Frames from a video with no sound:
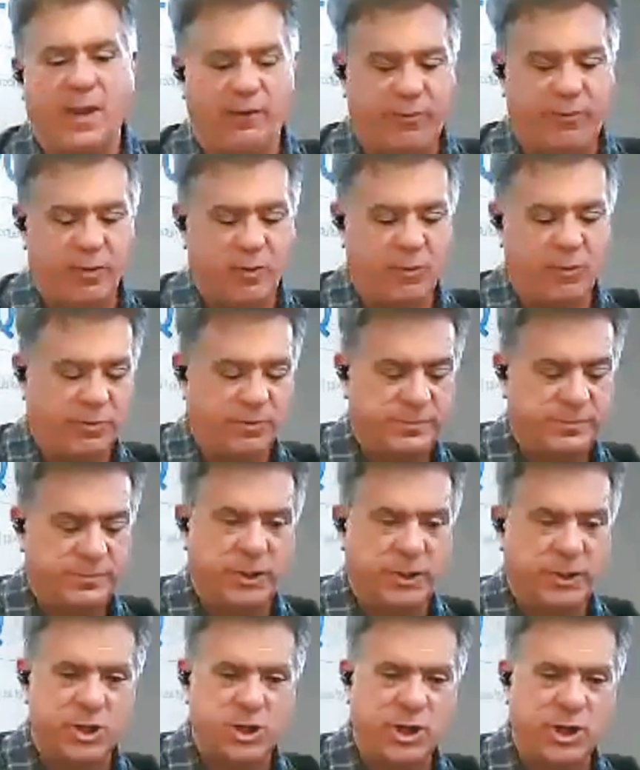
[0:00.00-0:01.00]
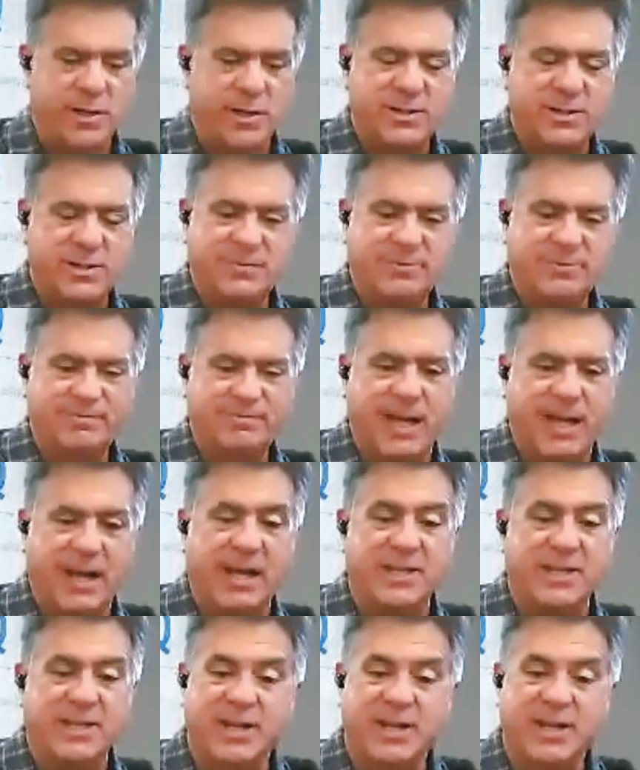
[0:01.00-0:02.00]
If you touch this
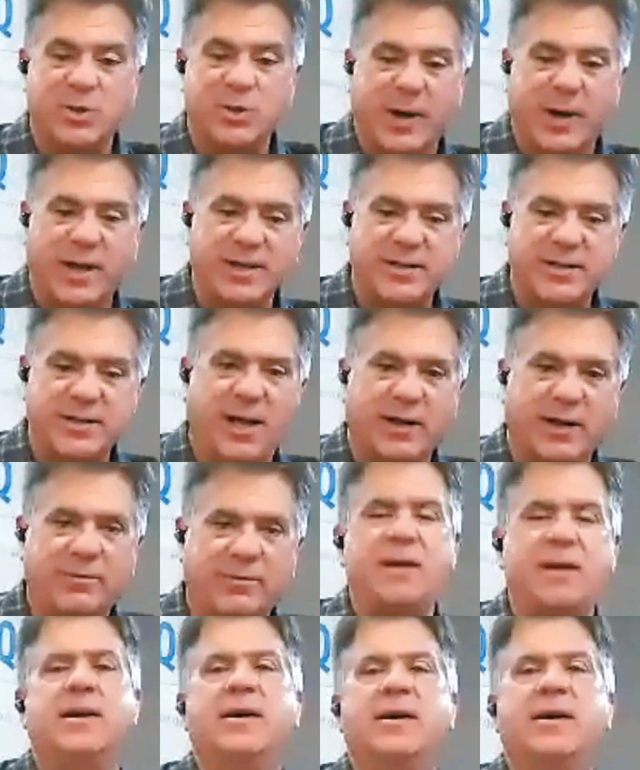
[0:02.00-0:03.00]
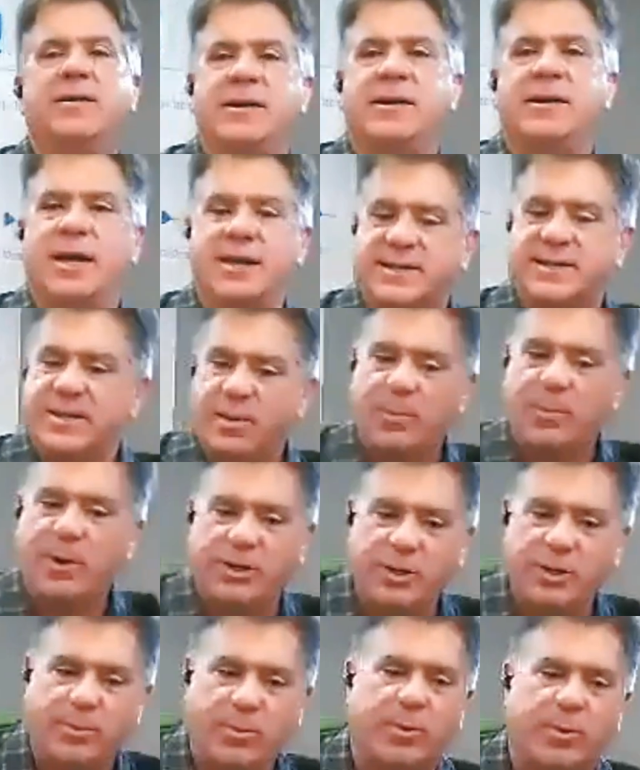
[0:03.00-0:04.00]
and it starts by itself, it's the
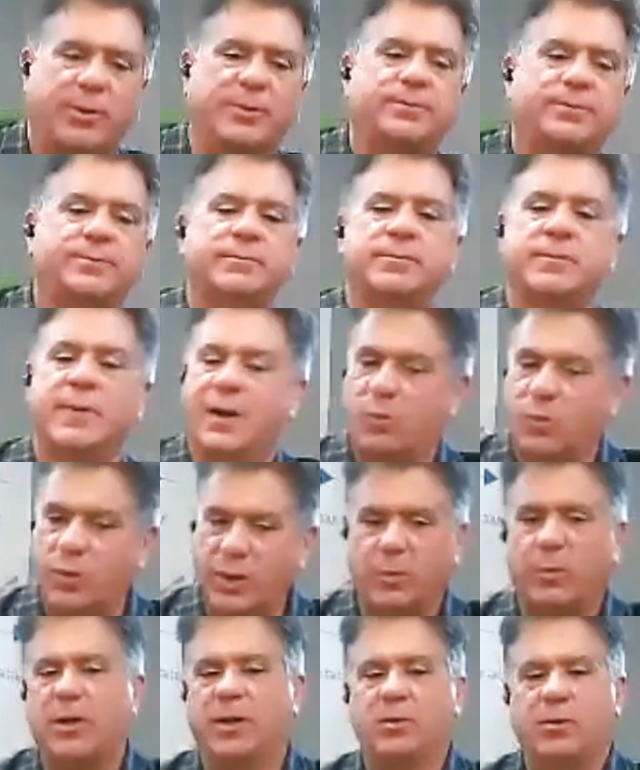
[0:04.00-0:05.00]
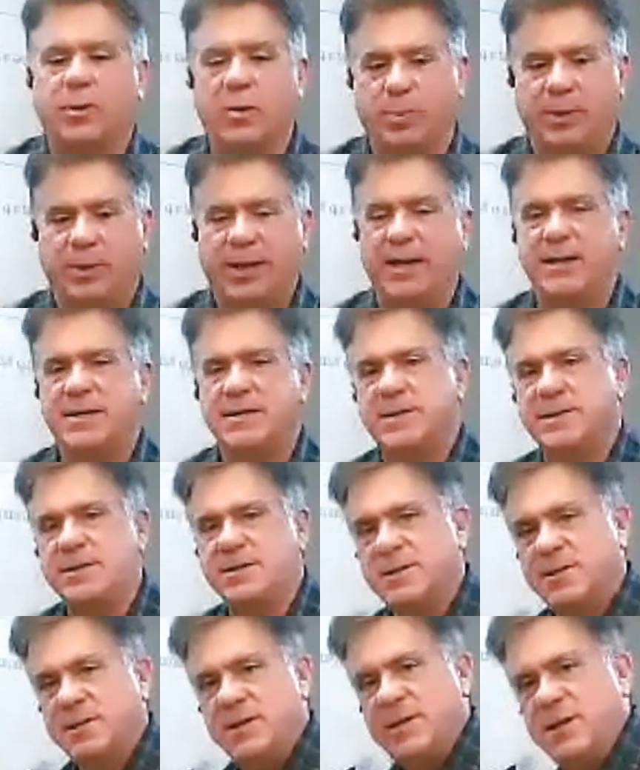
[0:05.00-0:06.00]
motherboard. We will
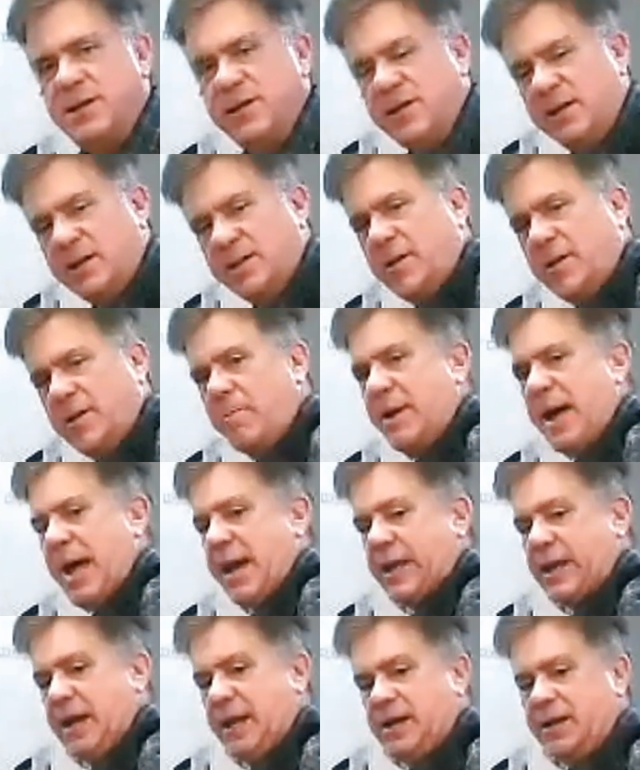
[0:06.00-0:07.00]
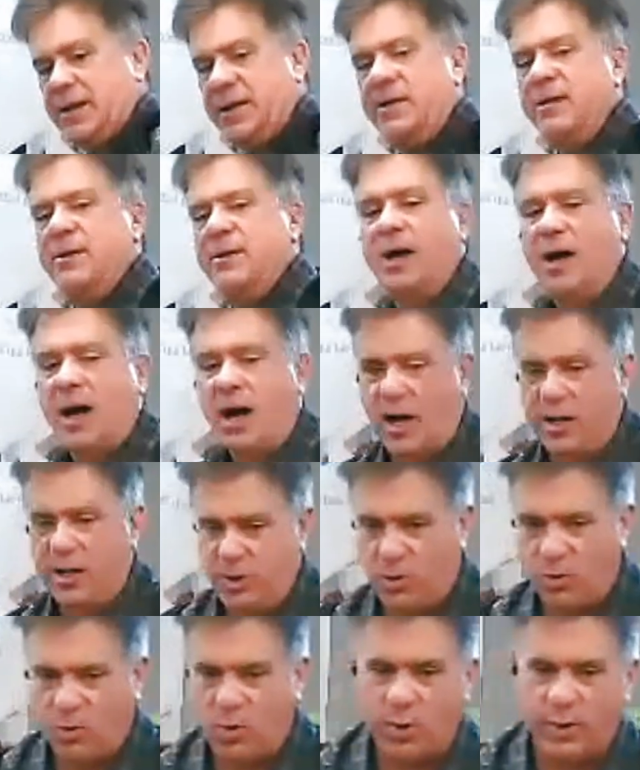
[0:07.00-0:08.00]
replace the backing
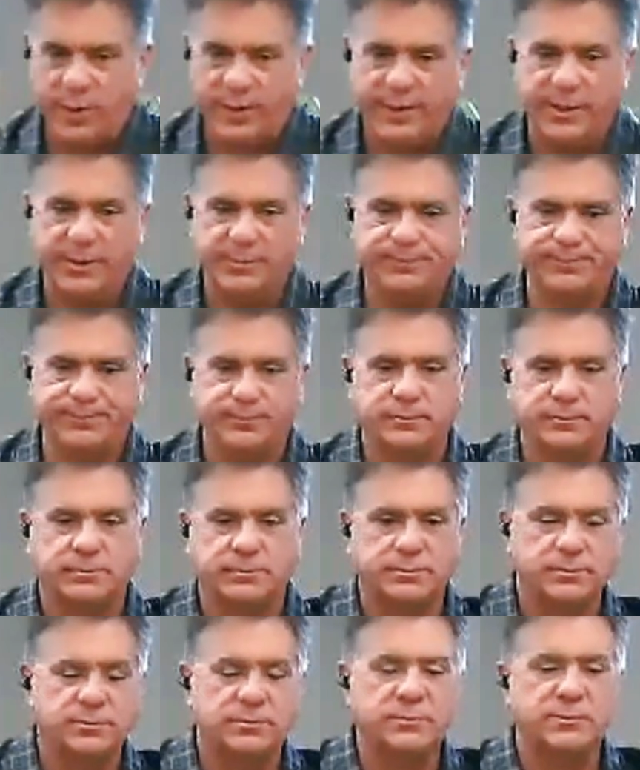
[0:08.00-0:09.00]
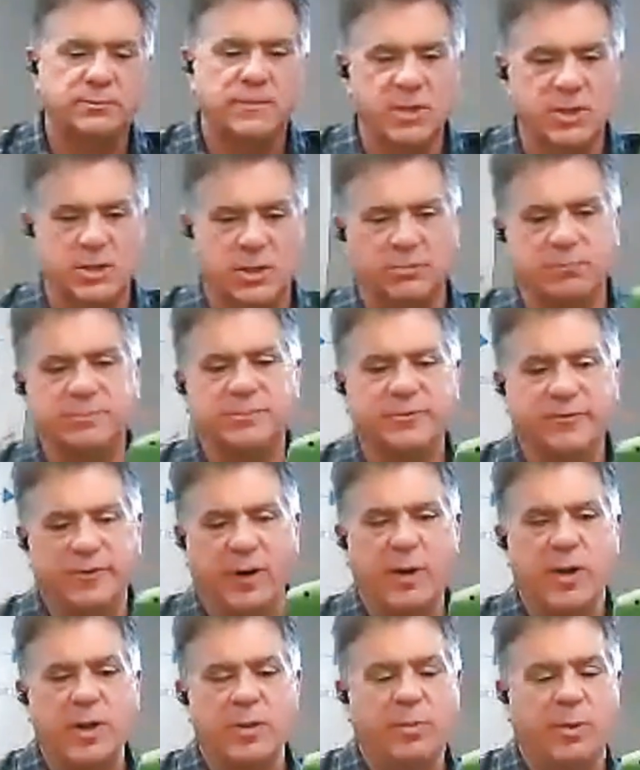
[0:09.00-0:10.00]
under warranty. So
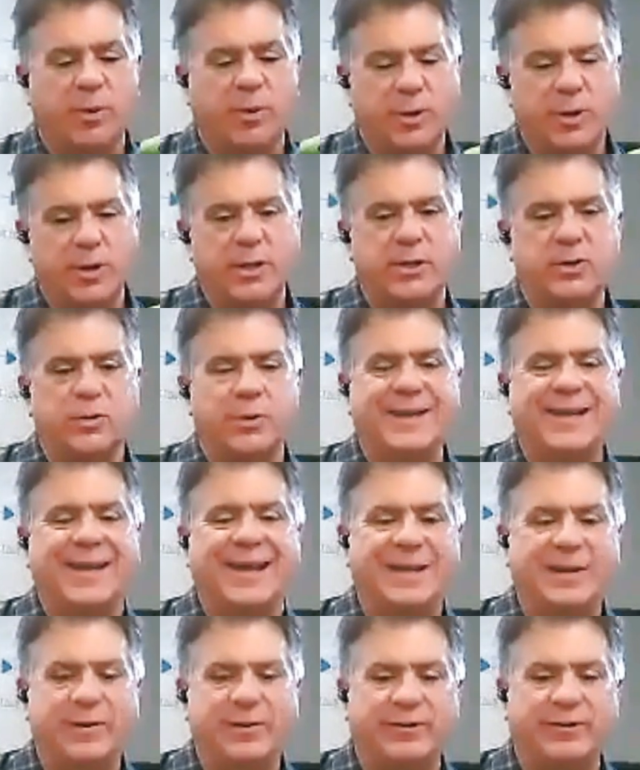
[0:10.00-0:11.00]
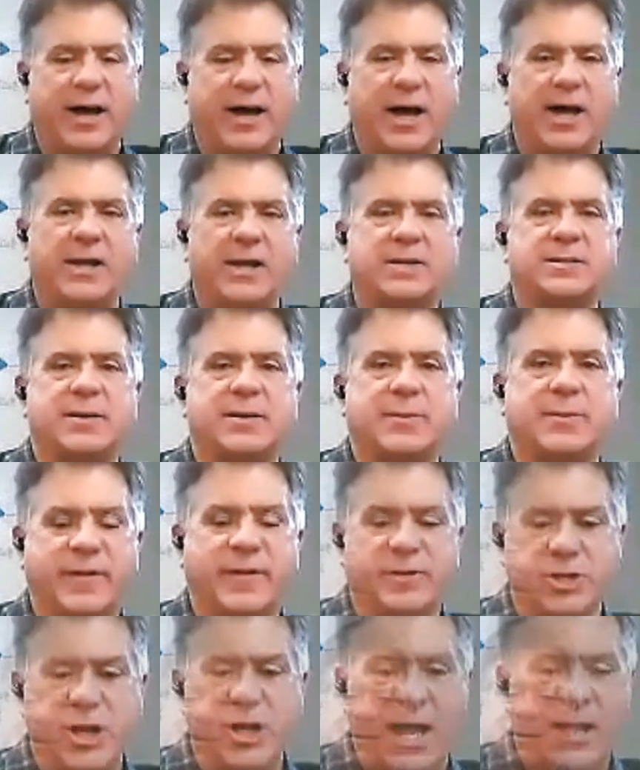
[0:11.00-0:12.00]
very important to identify some of
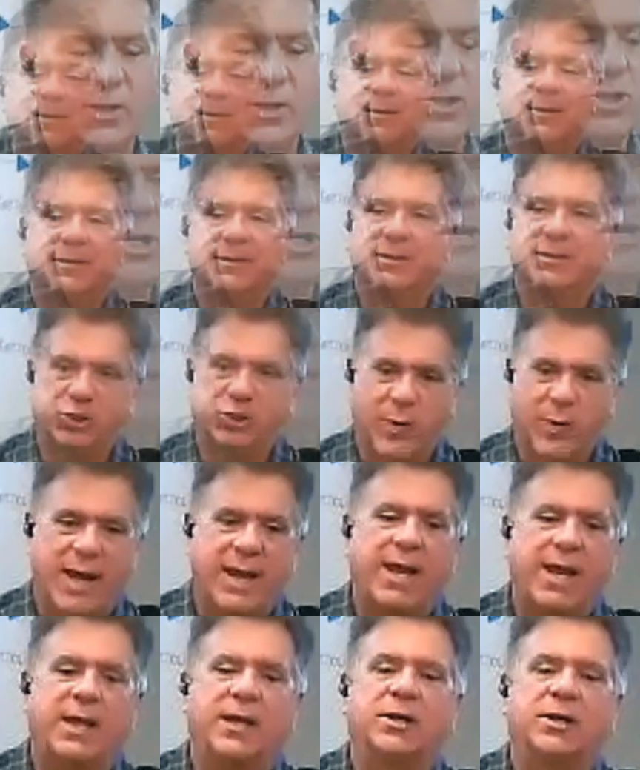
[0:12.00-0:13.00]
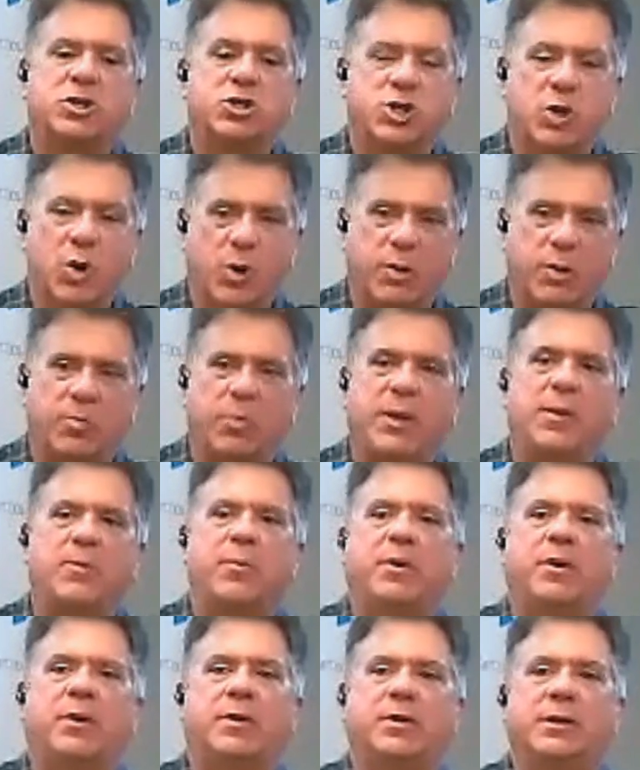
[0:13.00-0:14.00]
the challenge training, showing
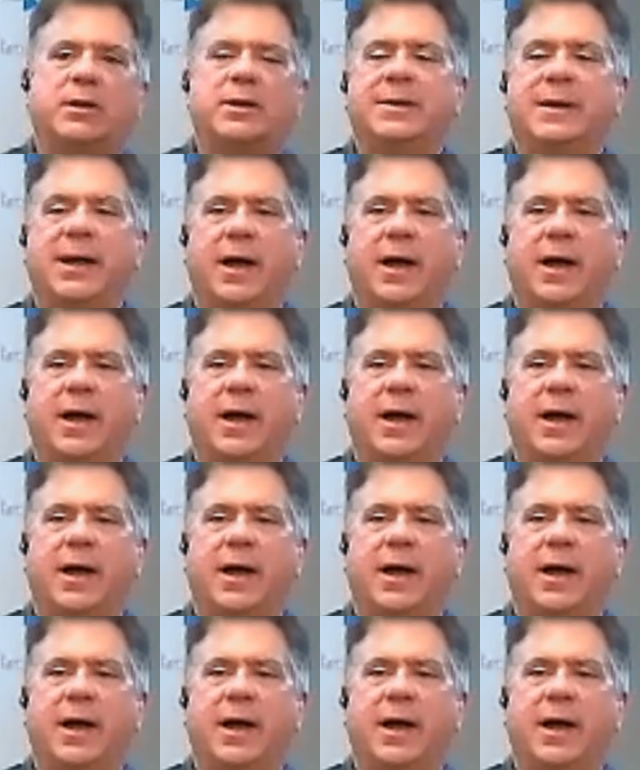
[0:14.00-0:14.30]
people,